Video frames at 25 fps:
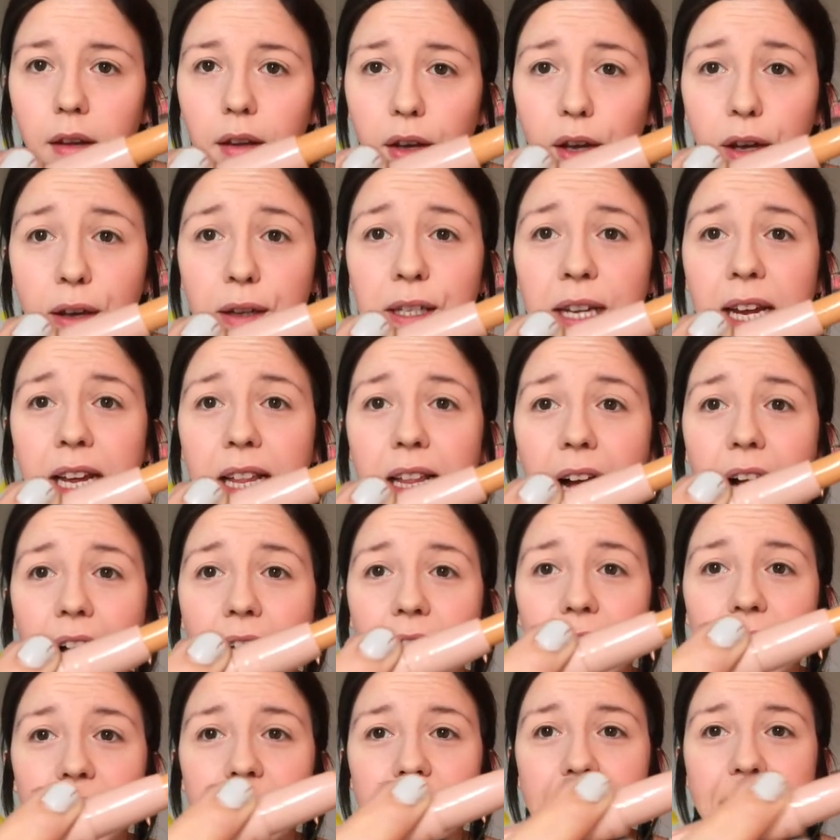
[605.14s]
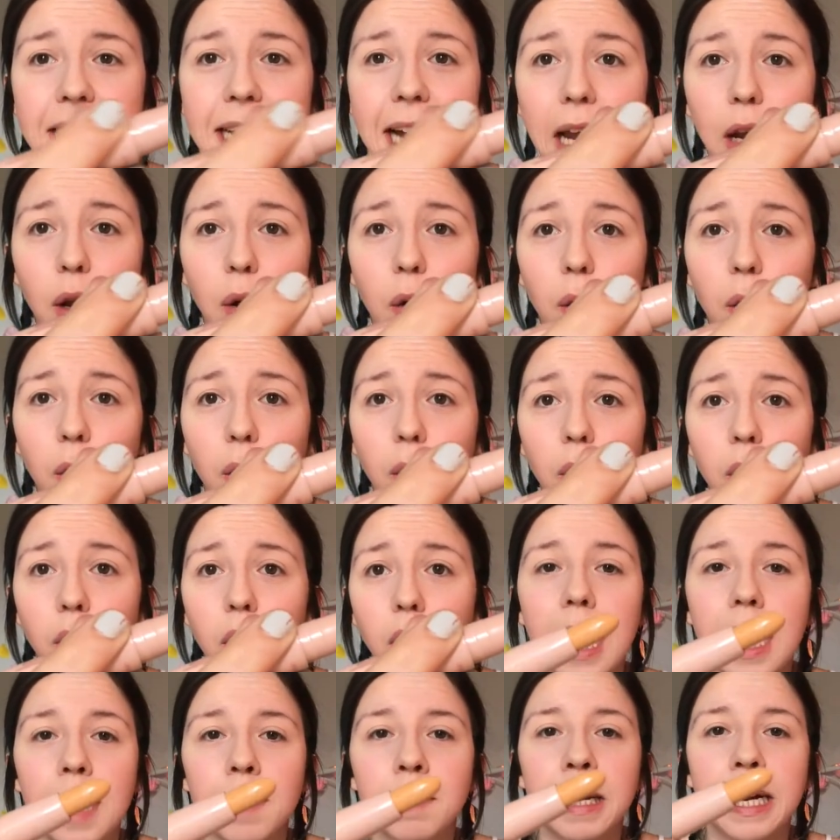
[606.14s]
Can you see that? That is yellow.
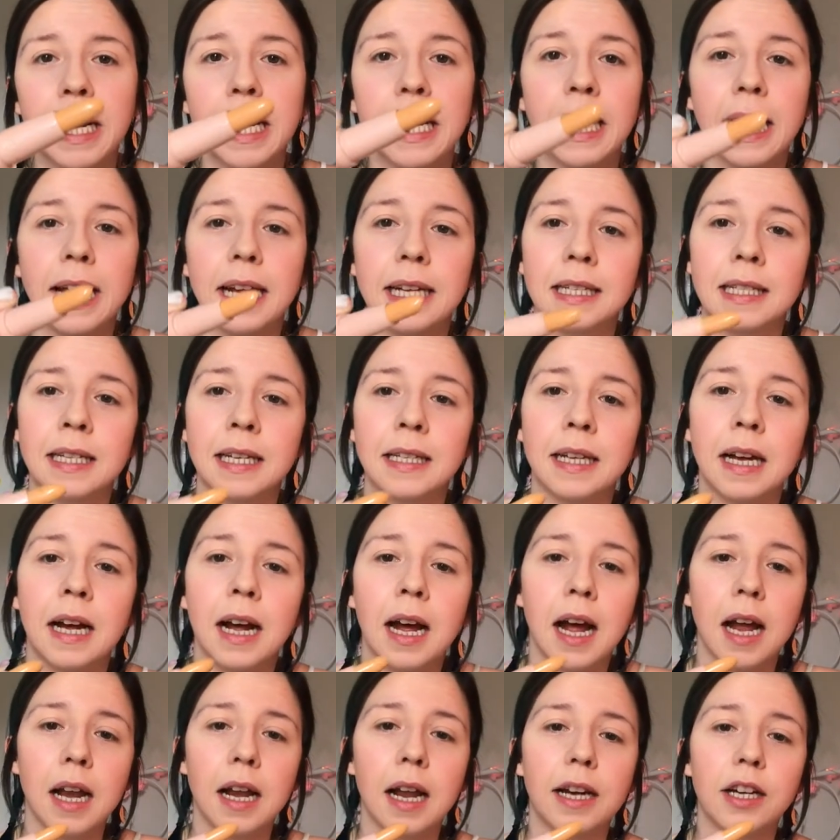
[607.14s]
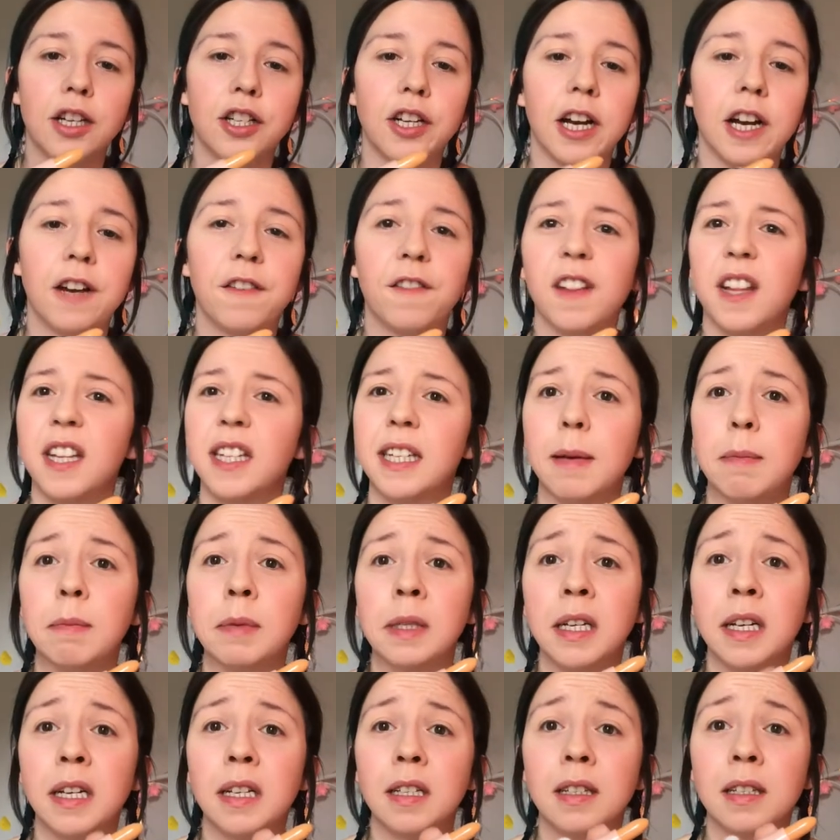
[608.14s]
I mean, is this a highlight shade for The
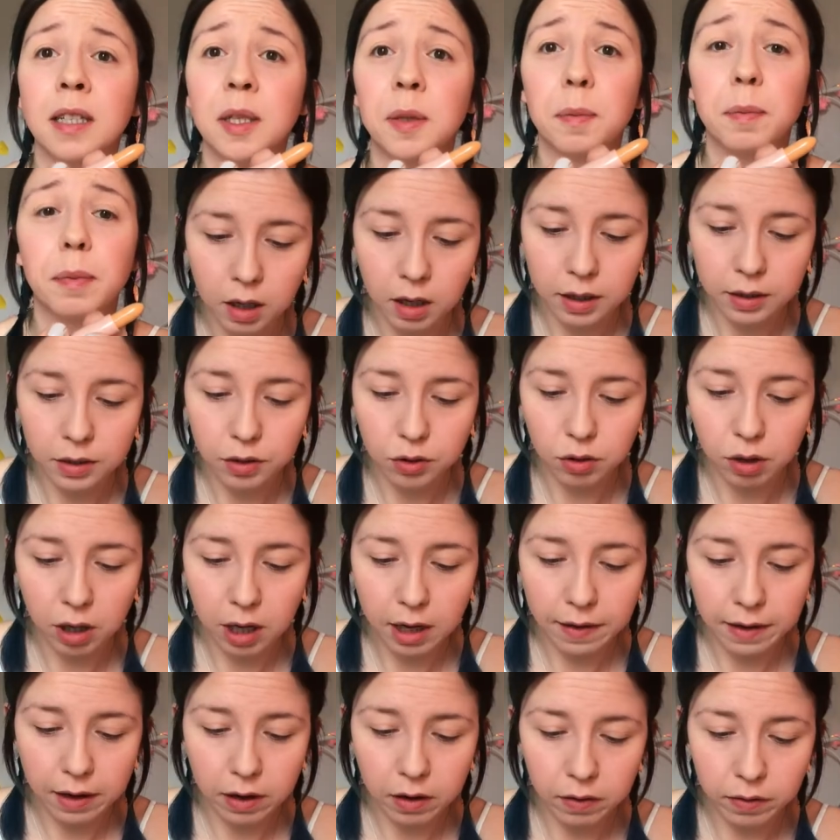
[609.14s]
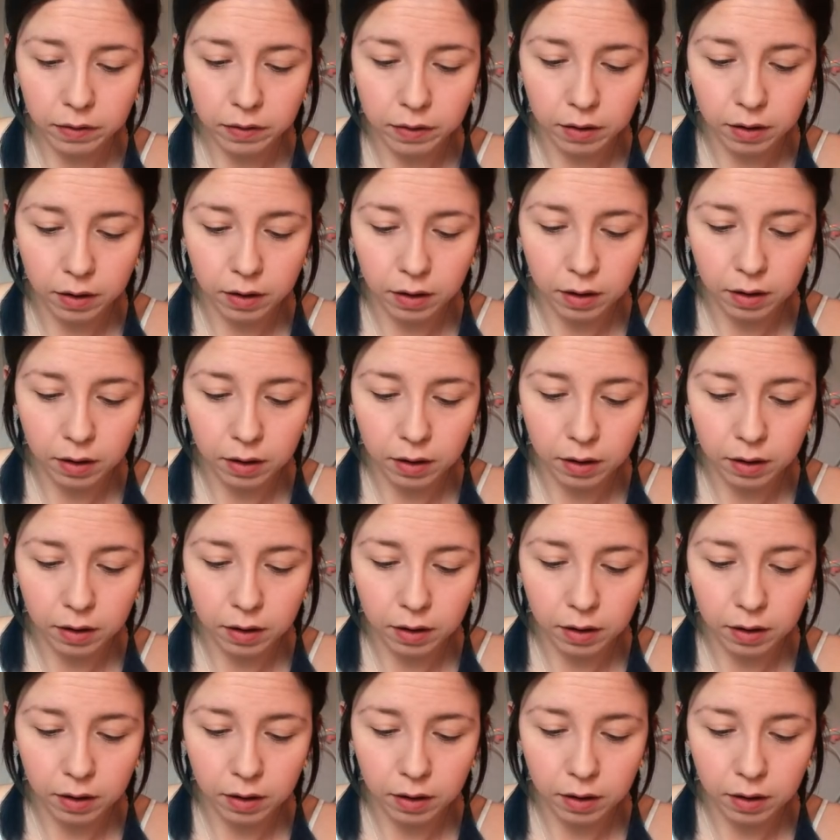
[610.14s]
Simpsons? Let's try that on.